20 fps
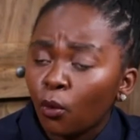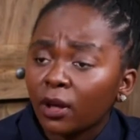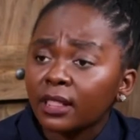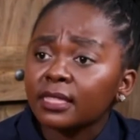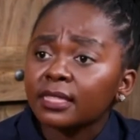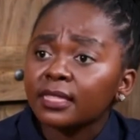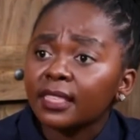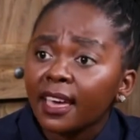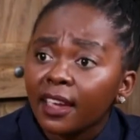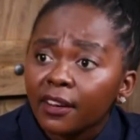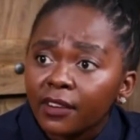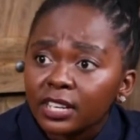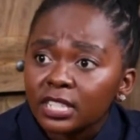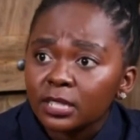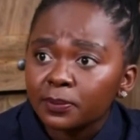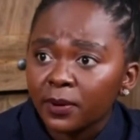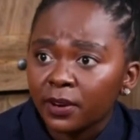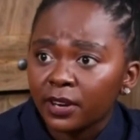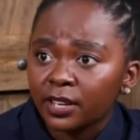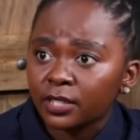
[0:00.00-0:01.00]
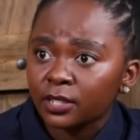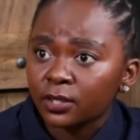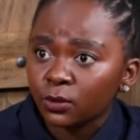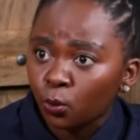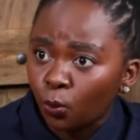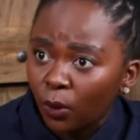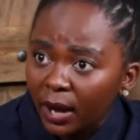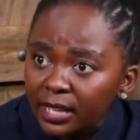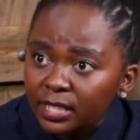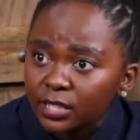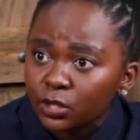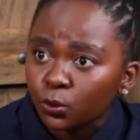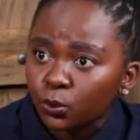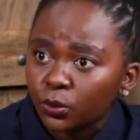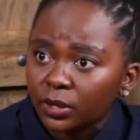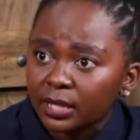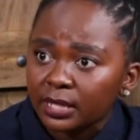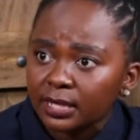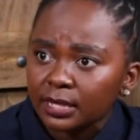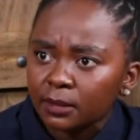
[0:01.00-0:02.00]
what their experience was
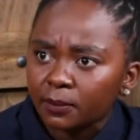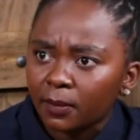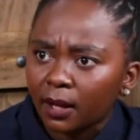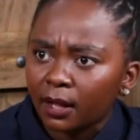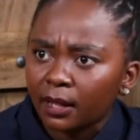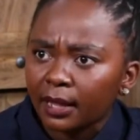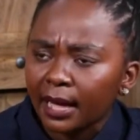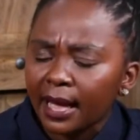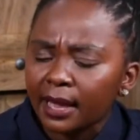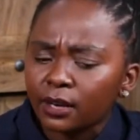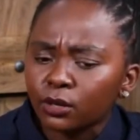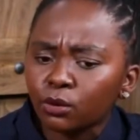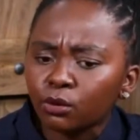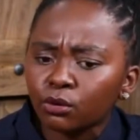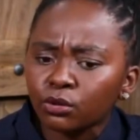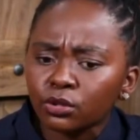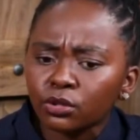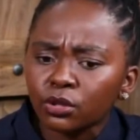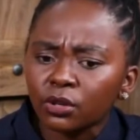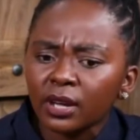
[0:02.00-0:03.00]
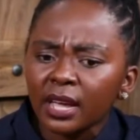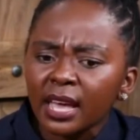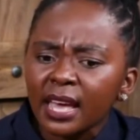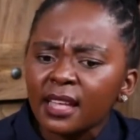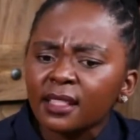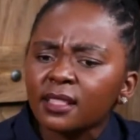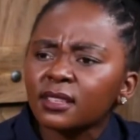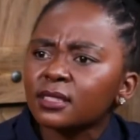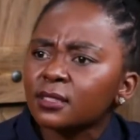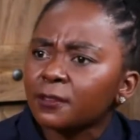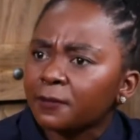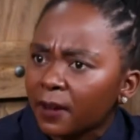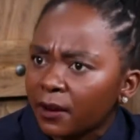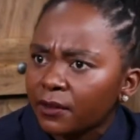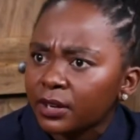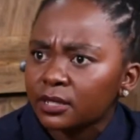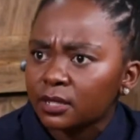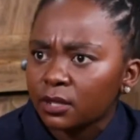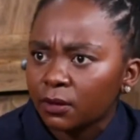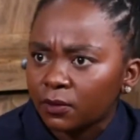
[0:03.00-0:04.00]
with the smell and also the
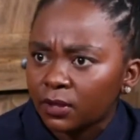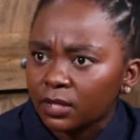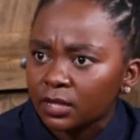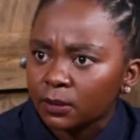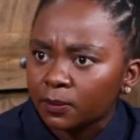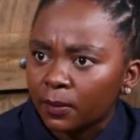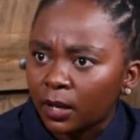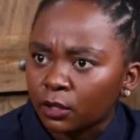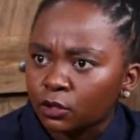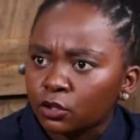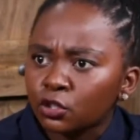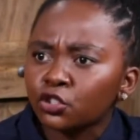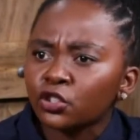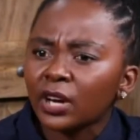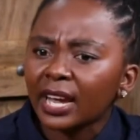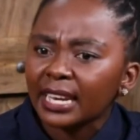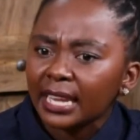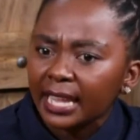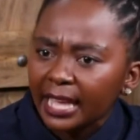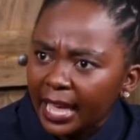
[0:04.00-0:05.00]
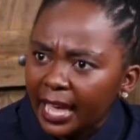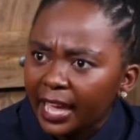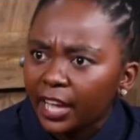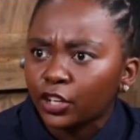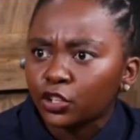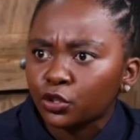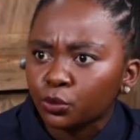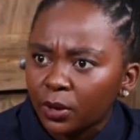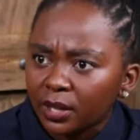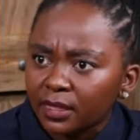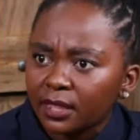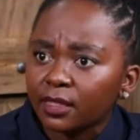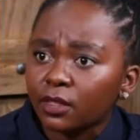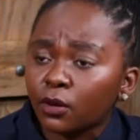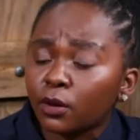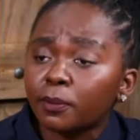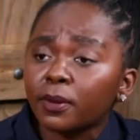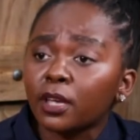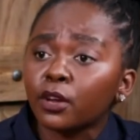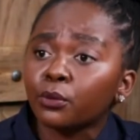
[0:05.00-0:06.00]
severity of the smell to try and gauge whether they
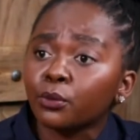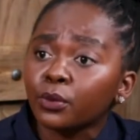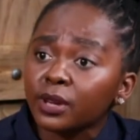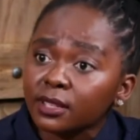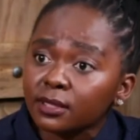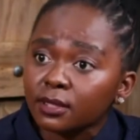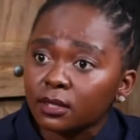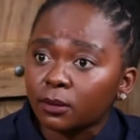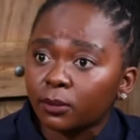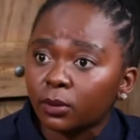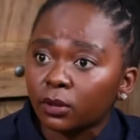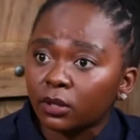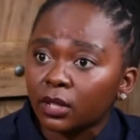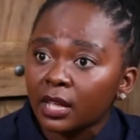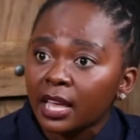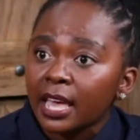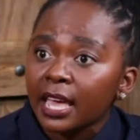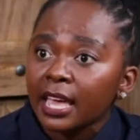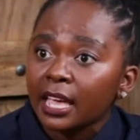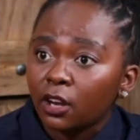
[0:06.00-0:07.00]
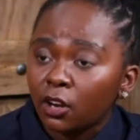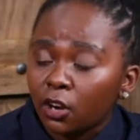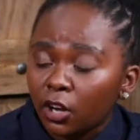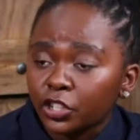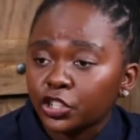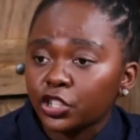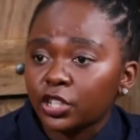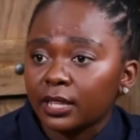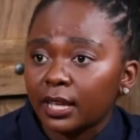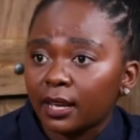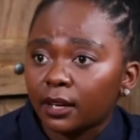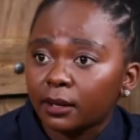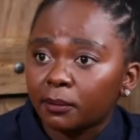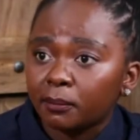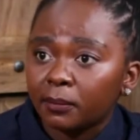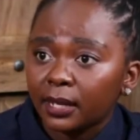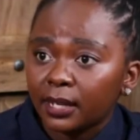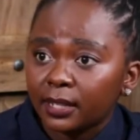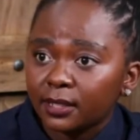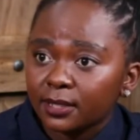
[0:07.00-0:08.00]
were being reasonable in lodging that
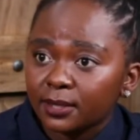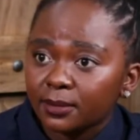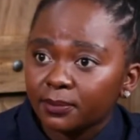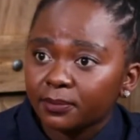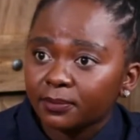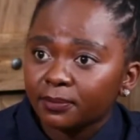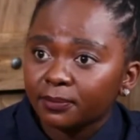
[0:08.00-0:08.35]
complaint.